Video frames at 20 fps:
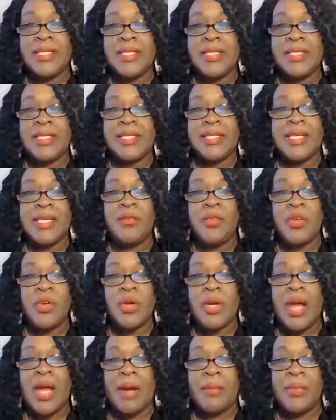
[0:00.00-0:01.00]
is just
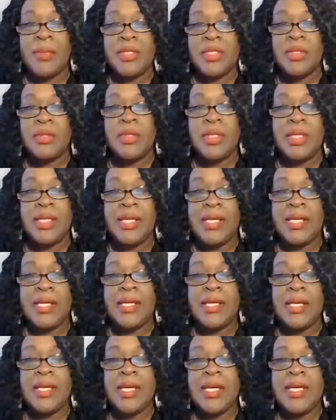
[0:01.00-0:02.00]
an opportunity
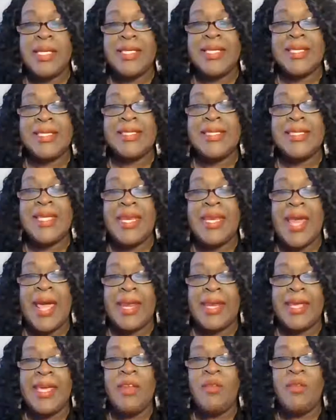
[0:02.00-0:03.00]
to send
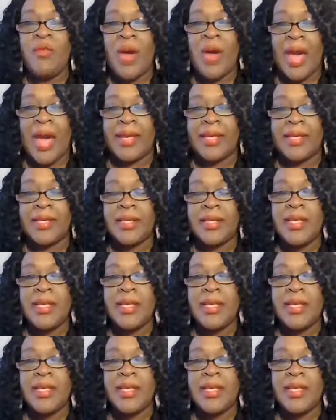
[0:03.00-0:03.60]
that invite.